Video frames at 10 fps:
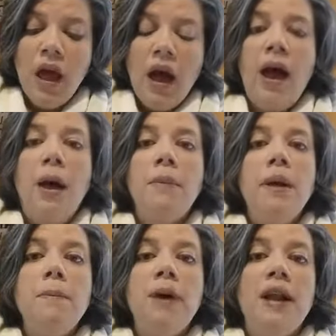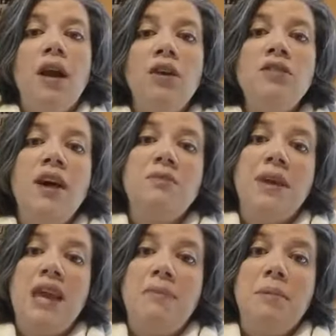But it also has
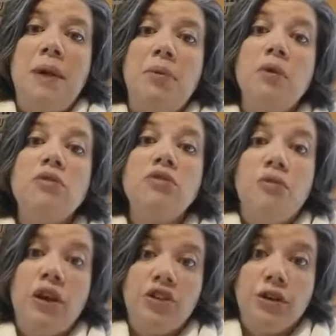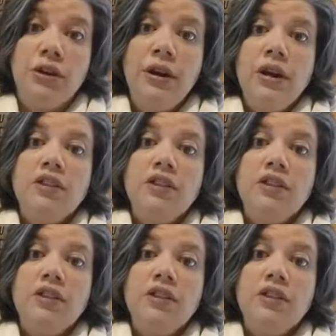been keeping my produce fresher.